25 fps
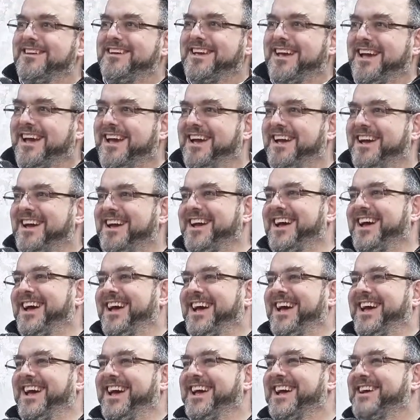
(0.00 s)
yeah,
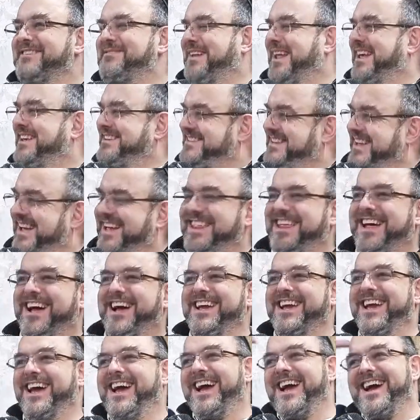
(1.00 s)
like
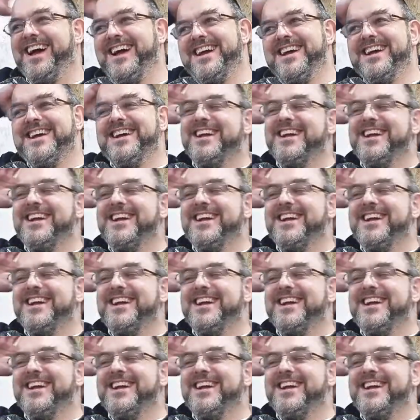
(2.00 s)
that, yeah.